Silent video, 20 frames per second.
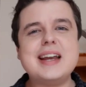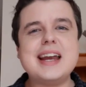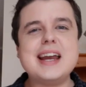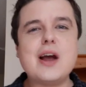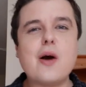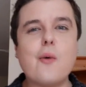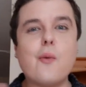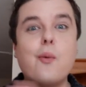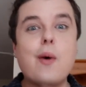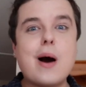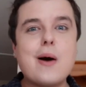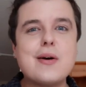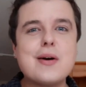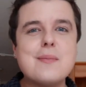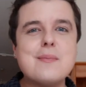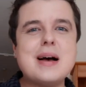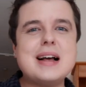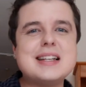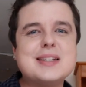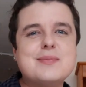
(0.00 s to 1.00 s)
everybody,
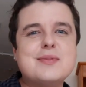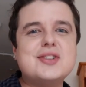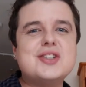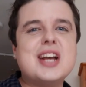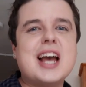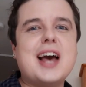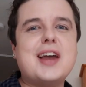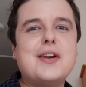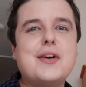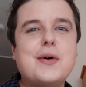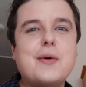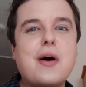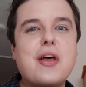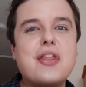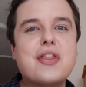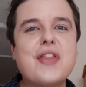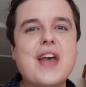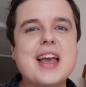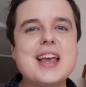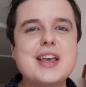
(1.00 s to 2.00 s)
welcome back to my channel.
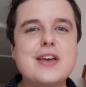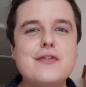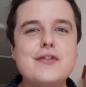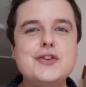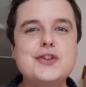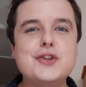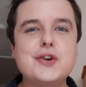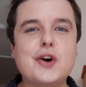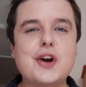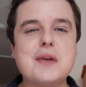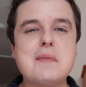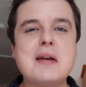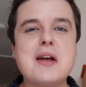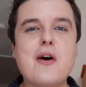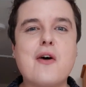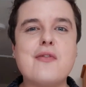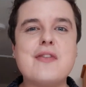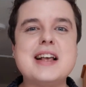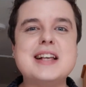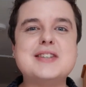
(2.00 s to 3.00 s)
Thank you for joining me
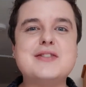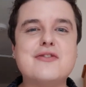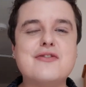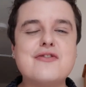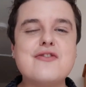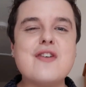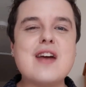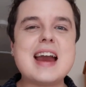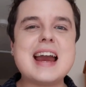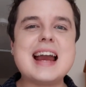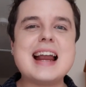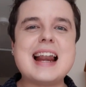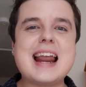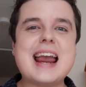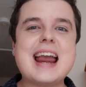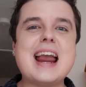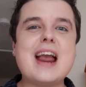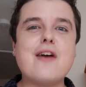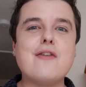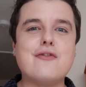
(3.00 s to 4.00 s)
on this
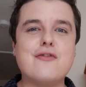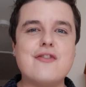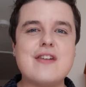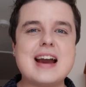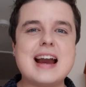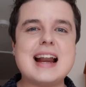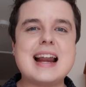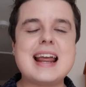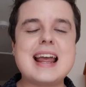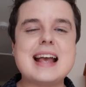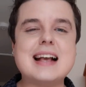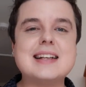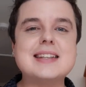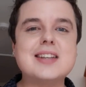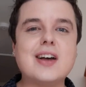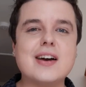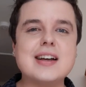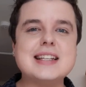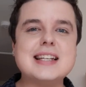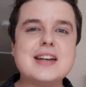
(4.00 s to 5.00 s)
really, really
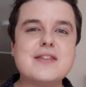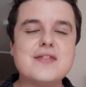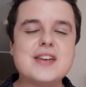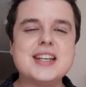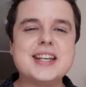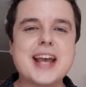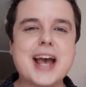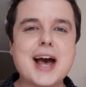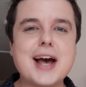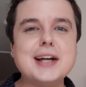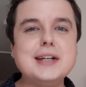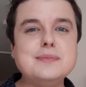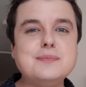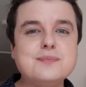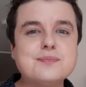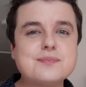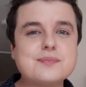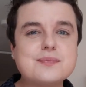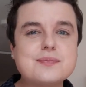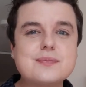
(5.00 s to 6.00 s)
exciting video.
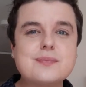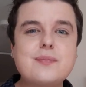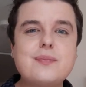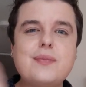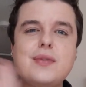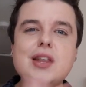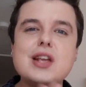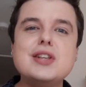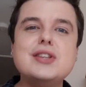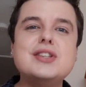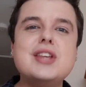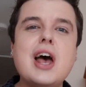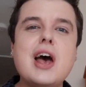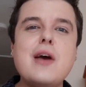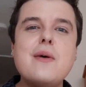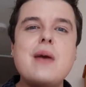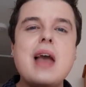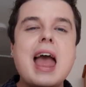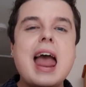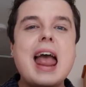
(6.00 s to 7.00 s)

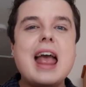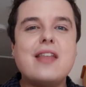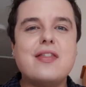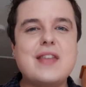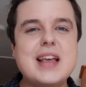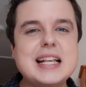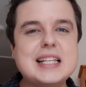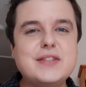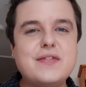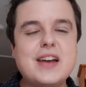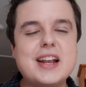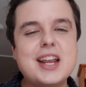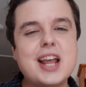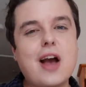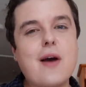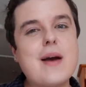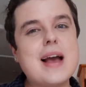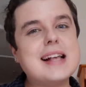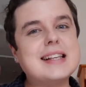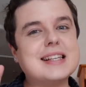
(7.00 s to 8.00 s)
So this
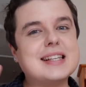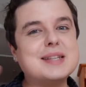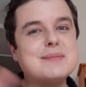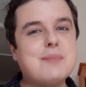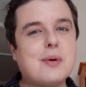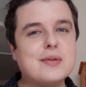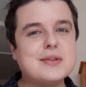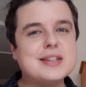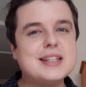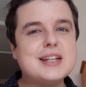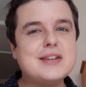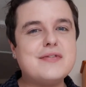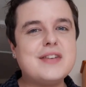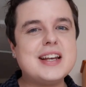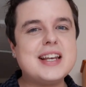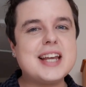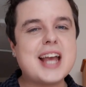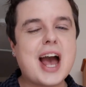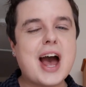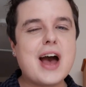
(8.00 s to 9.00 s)
video is a sponsored
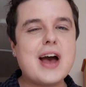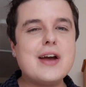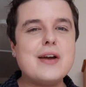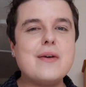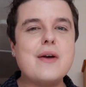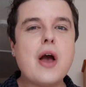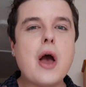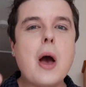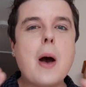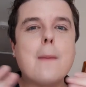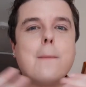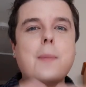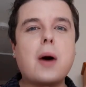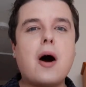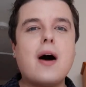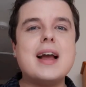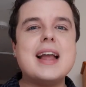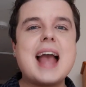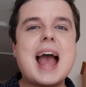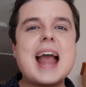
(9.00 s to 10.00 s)
video
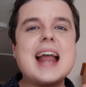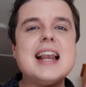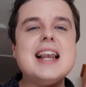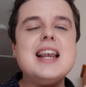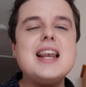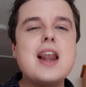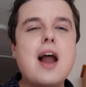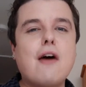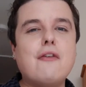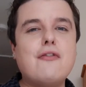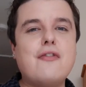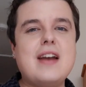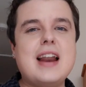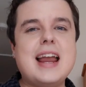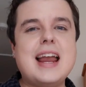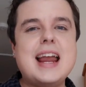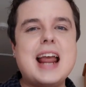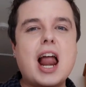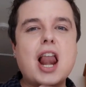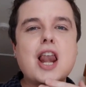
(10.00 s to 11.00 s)
by a
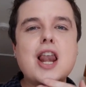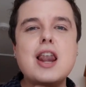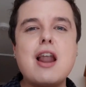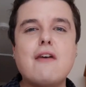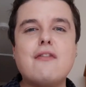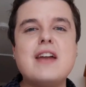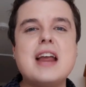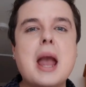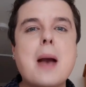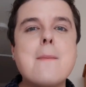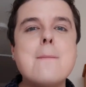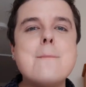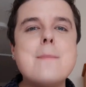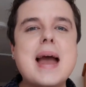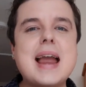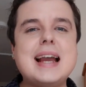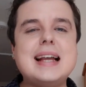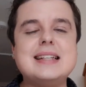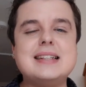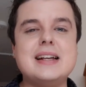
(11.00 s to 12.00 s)
lovely, lovely,
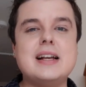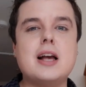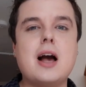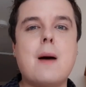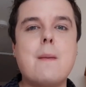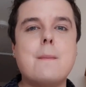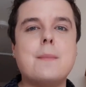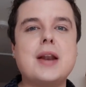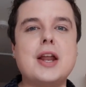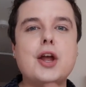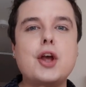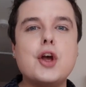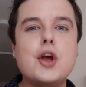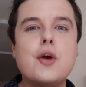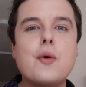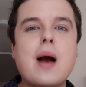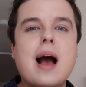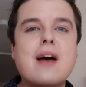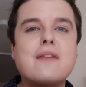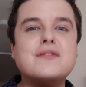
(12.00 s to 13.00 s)
amazing company
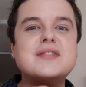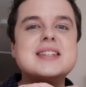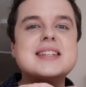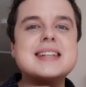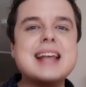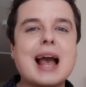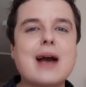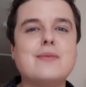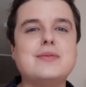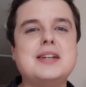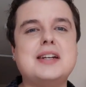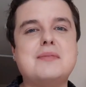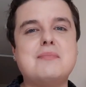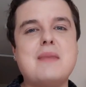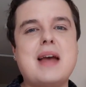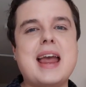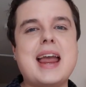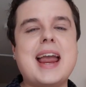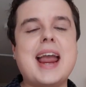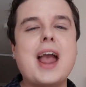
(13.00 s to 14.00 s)
who have scouted
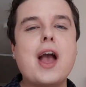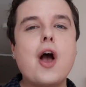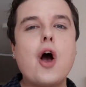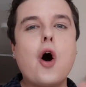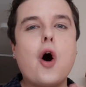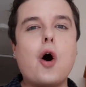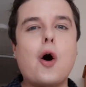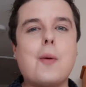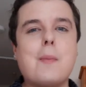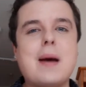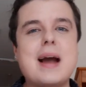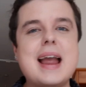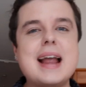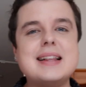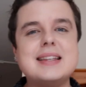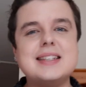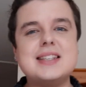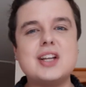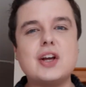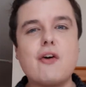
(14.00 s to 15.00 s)
me on my
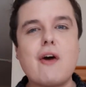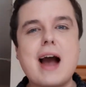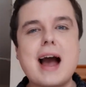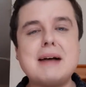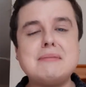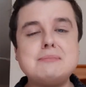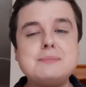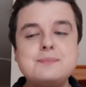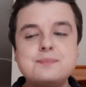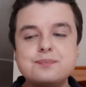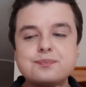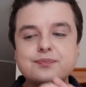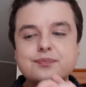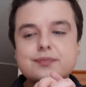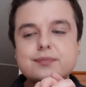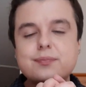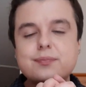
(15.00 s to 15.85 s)
Instagram